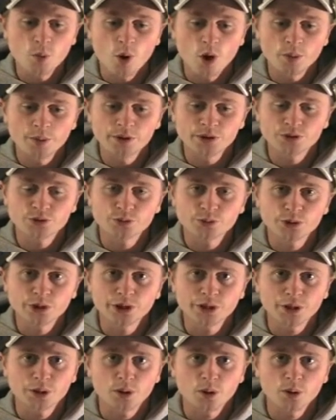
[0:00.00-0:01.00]
warming is
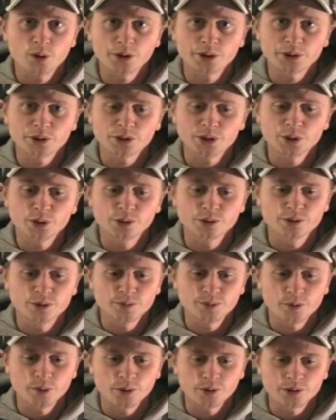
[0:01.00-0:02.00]
real according to news
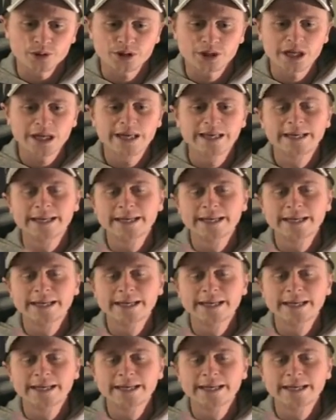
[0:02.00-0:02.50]
reports.